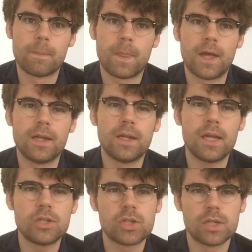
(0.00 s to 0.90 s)
and
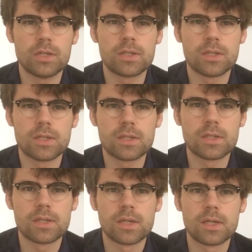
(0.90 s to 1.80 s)
nature is
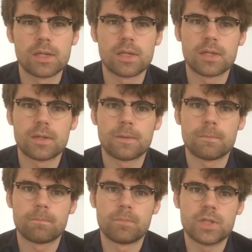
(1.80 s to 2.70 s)
this
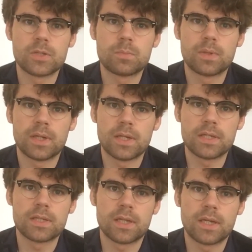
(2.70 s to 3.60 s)

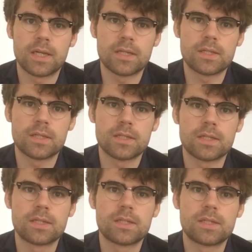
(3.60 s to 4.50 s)
place that has
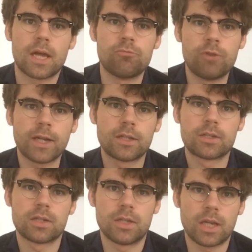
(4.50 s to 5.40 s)
this direct
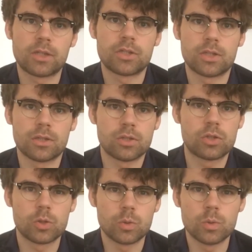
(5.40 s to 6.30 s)
connection
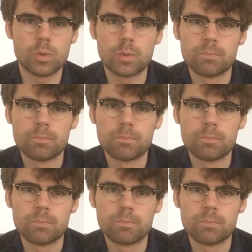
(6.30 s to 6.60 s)
to